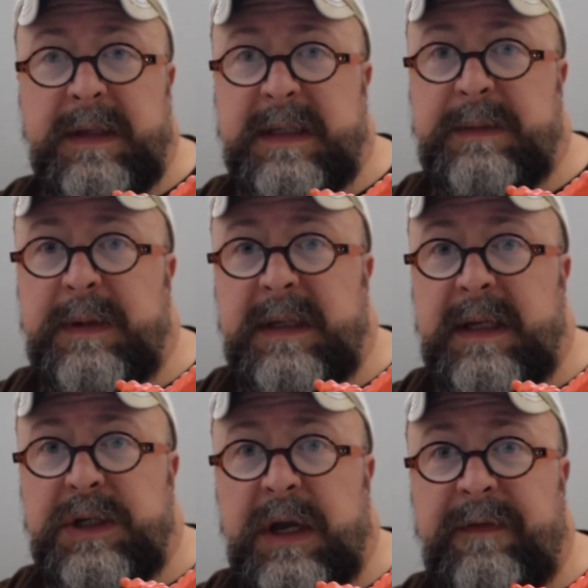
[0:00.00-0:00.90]
This has been
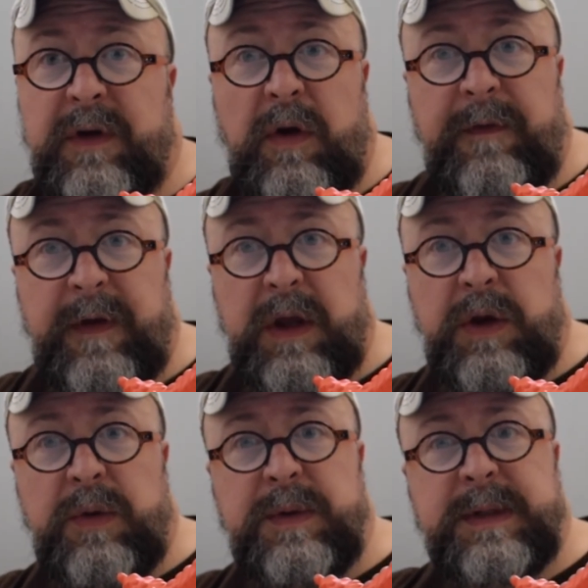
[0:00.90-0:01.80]
TJ for Go Figure
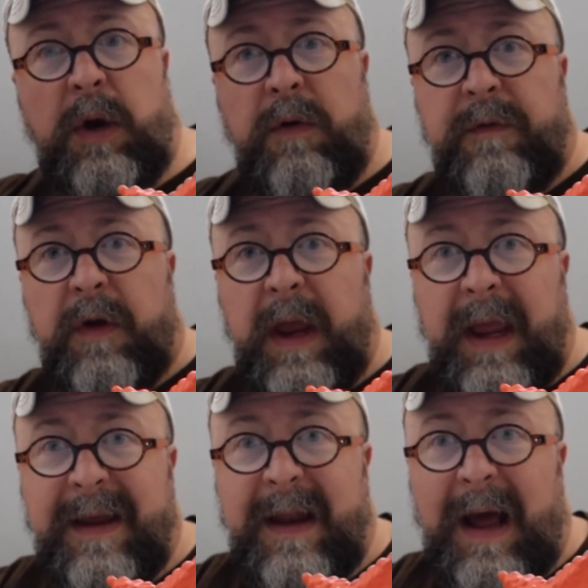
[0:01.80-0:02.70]
News. Over
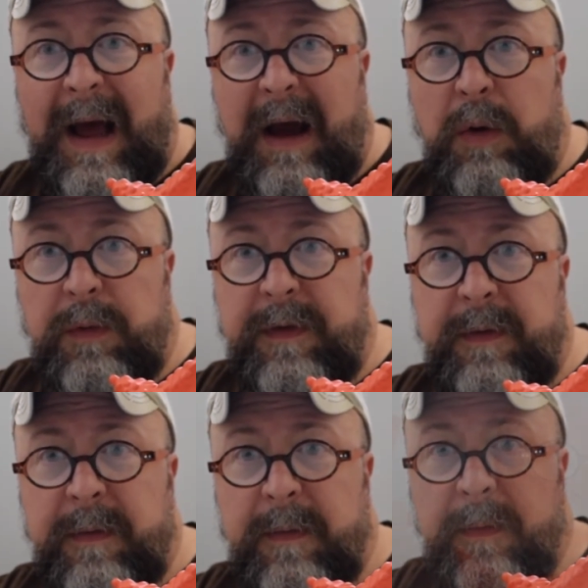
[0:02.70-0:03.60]
and
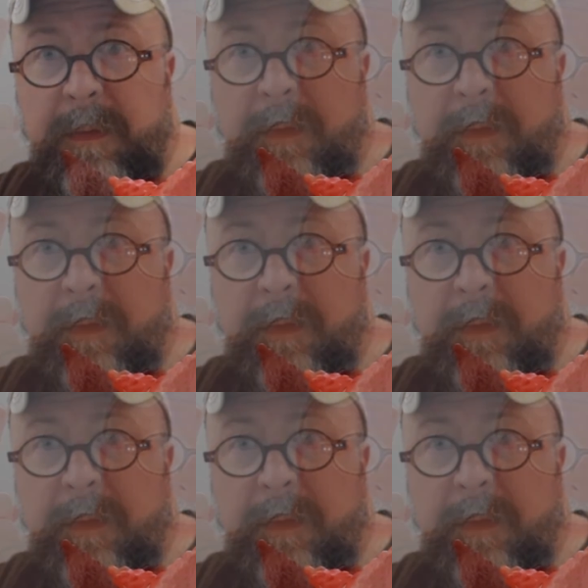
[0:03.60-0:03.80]
out.